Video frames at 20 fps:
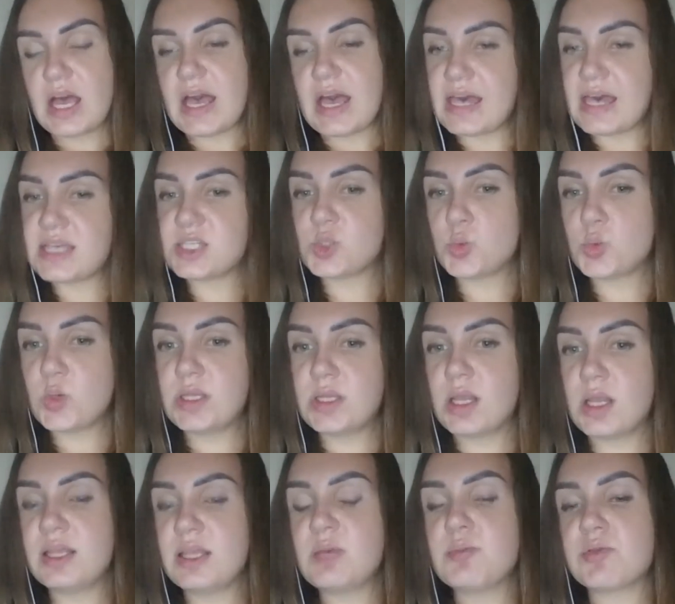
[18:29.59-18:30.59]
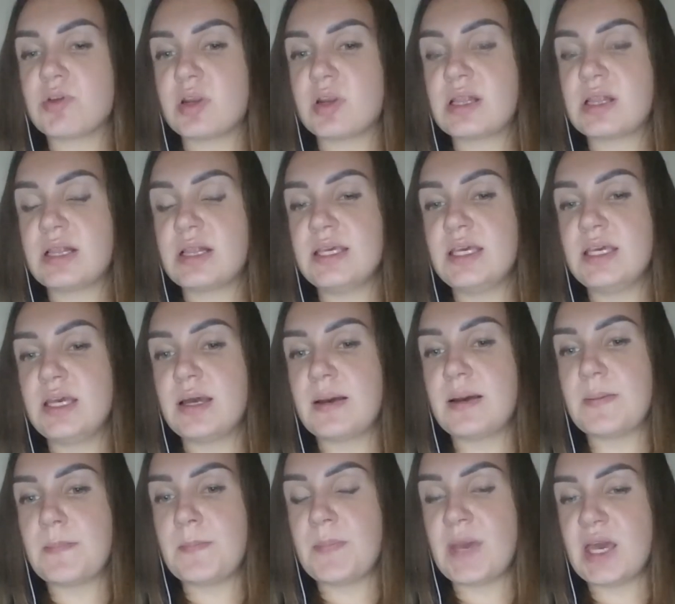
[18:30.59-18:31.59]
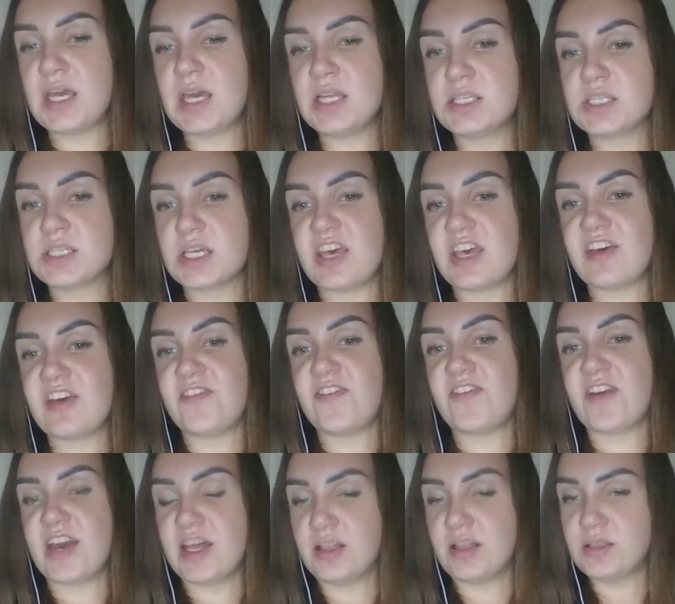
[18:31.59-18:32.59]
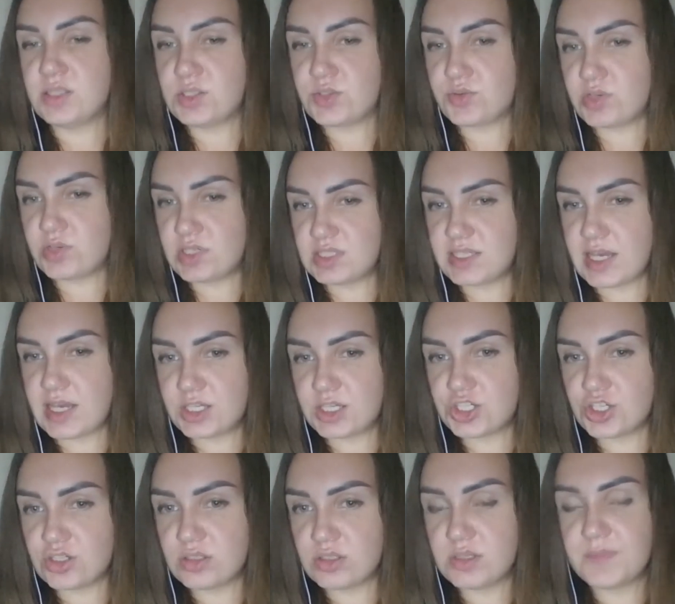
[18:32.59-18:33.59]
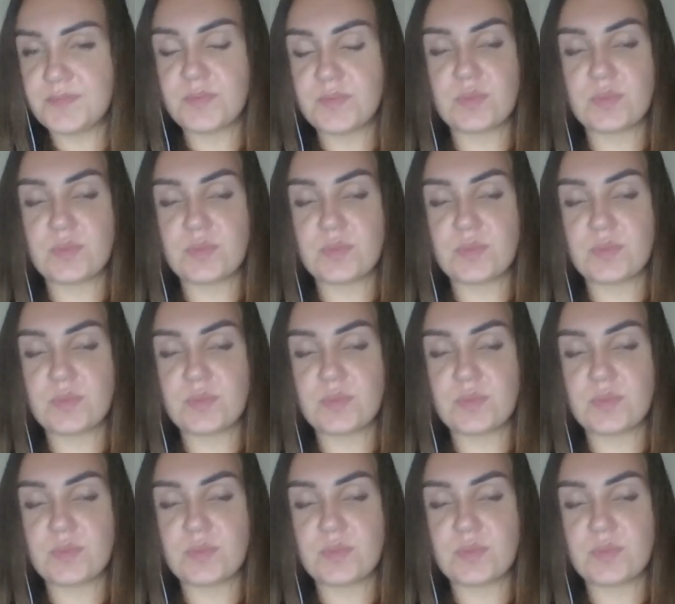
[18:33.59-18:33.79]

As we deliberately made a failed transaction,